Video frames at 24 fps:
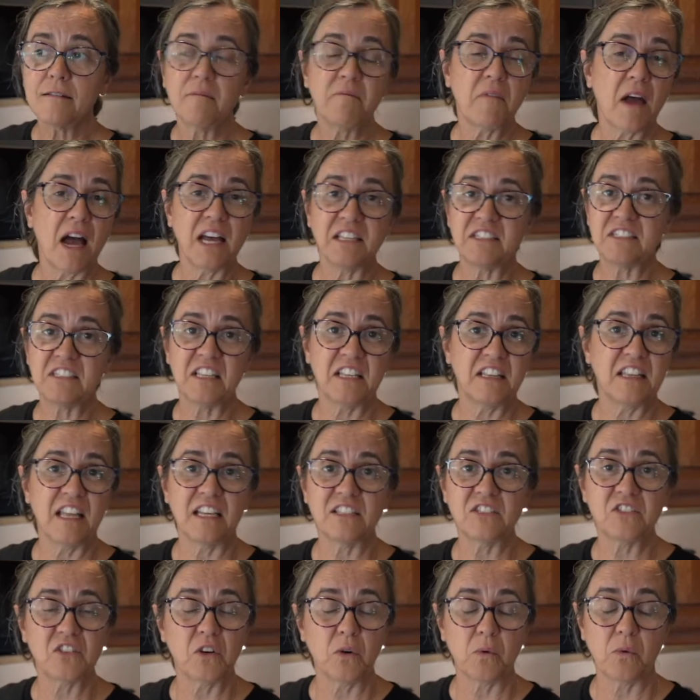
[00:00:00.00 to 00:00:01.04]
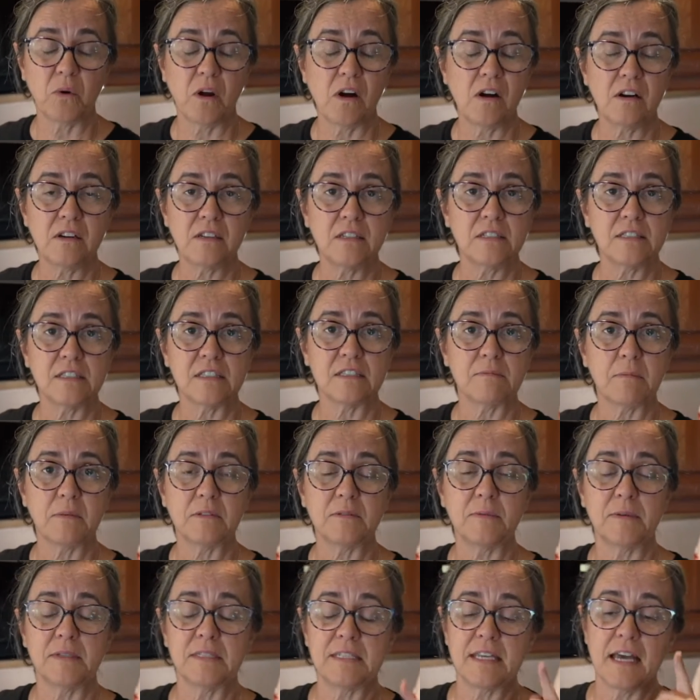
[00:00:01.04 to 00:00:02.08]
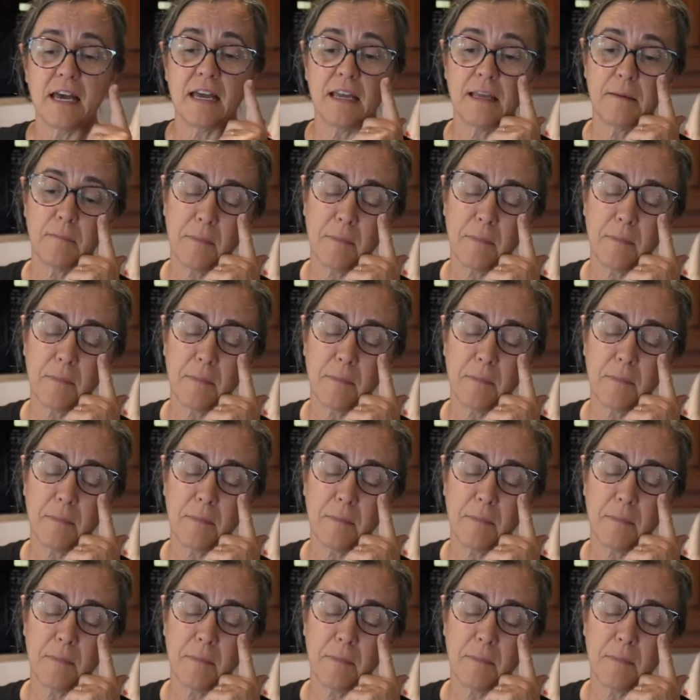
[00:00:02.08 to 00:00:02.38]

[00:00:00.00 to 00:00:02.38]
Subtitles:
I said that so wrong because it's supposed to be Italian.